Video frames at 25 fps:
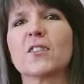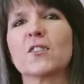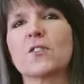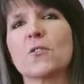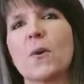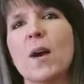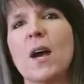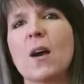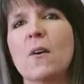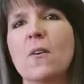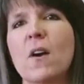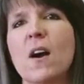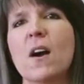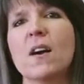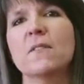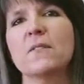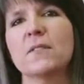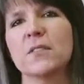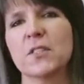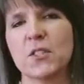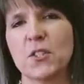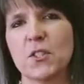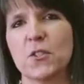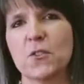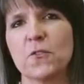So how
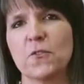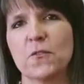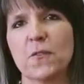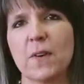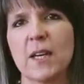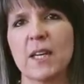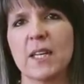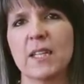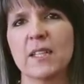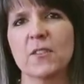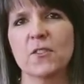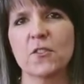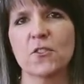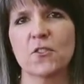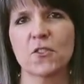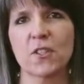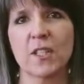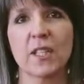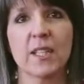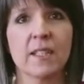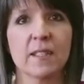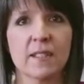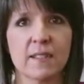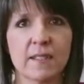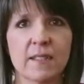often do you find your
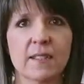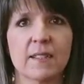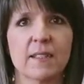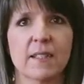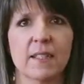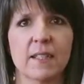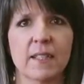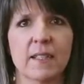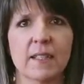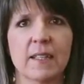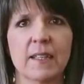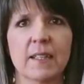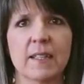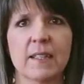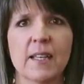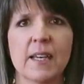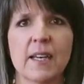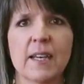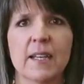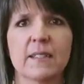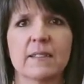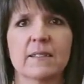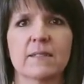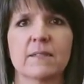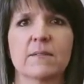kids sitting like
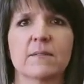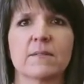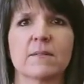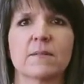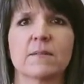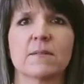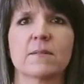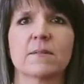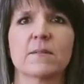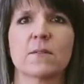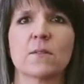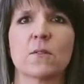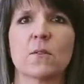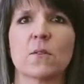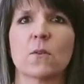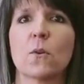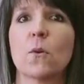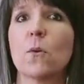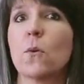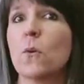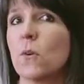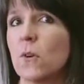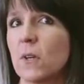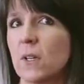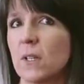that?
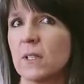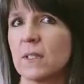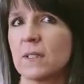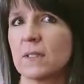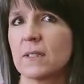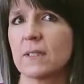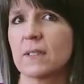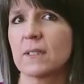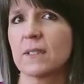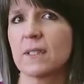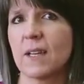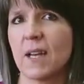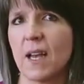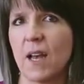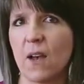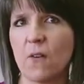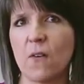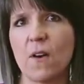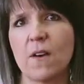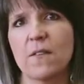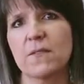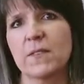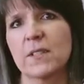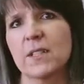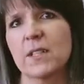Or how
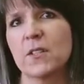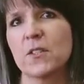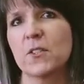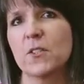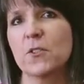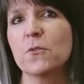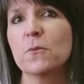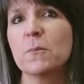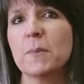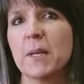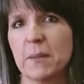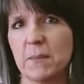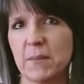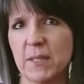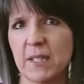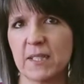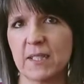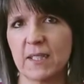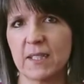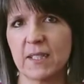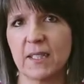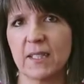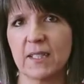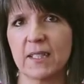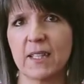often are you maybe
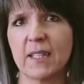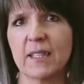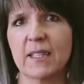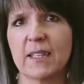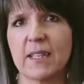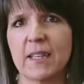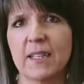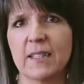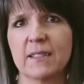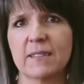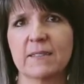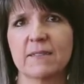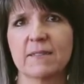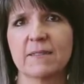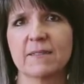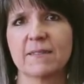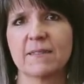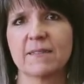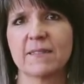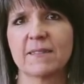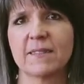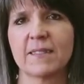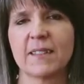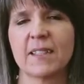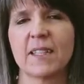sitting like that?
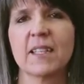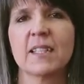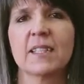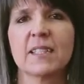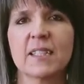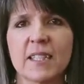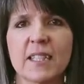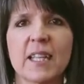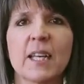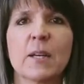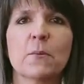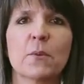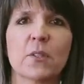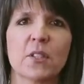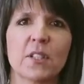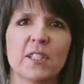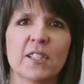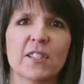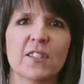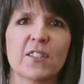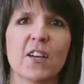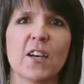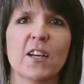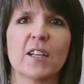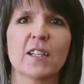Today we're going
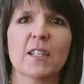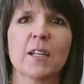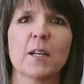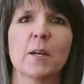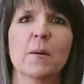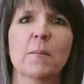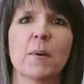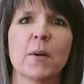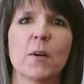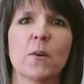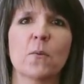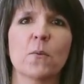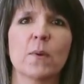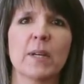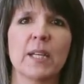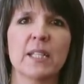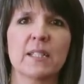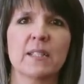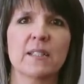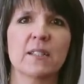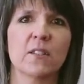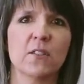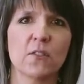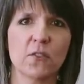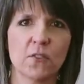to talk about
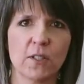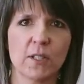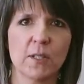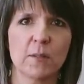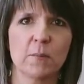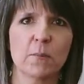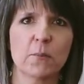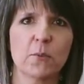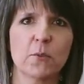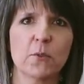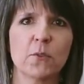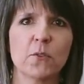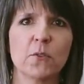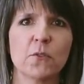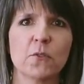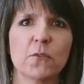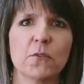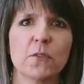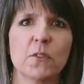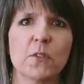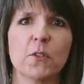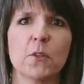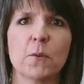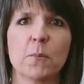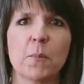ways that you can
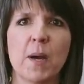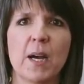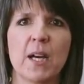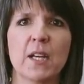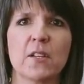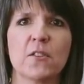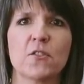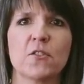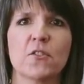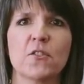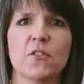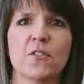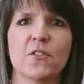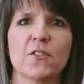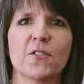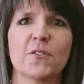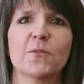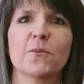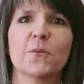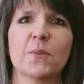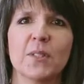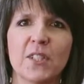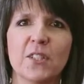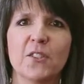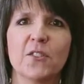improve your posture
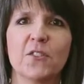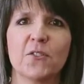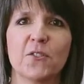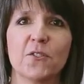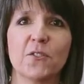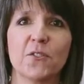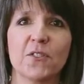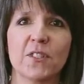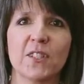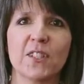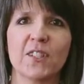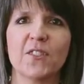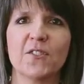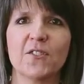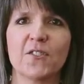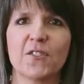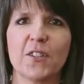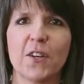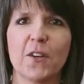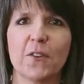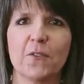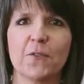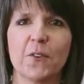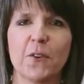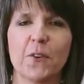when you're using your
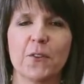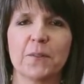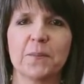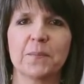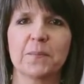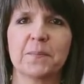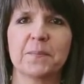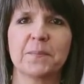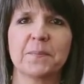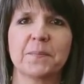cell phone.